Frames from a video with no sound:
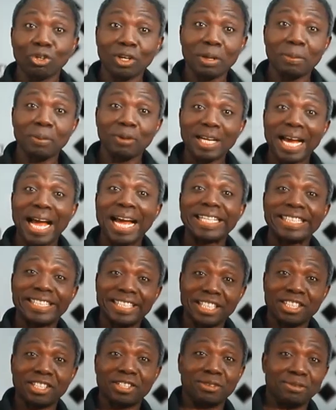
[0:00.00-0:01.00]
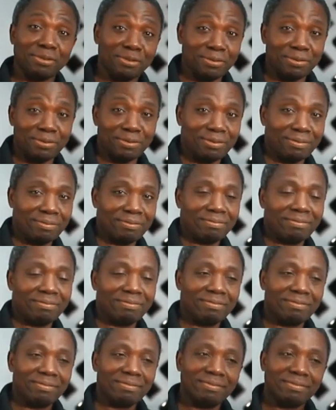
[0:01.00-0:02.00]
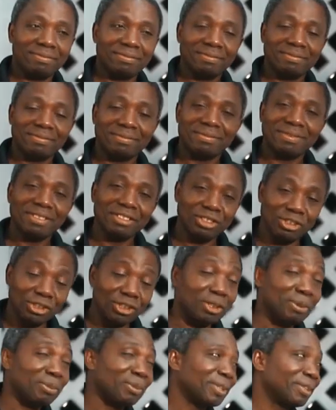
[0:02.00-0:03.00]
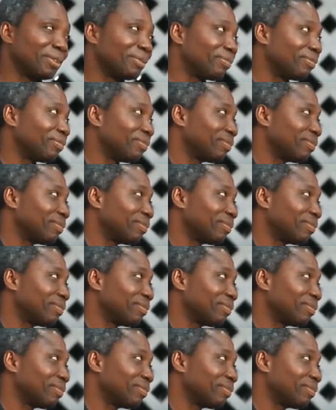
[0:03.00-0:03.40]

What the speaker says: talk about adjective in German.